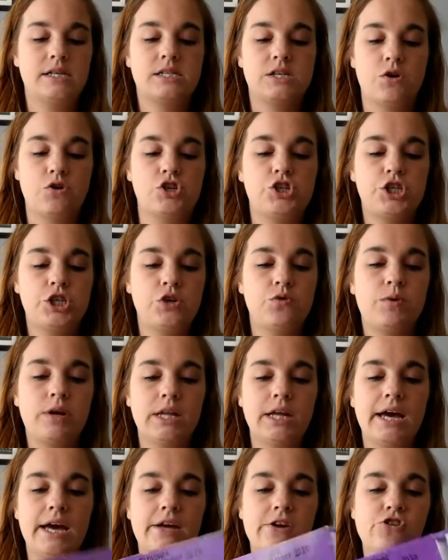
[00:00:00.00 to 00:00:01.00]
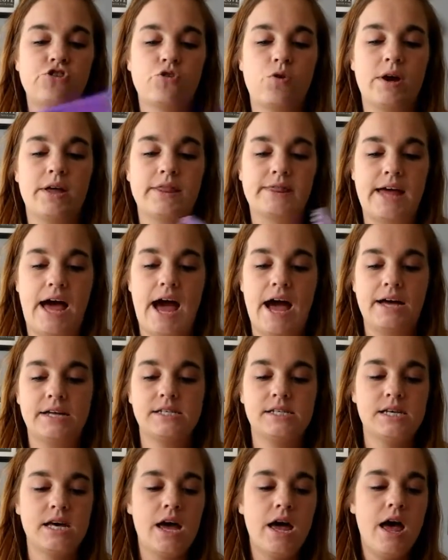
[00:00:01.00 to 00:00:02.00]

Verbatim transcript: So she really enjoyed that.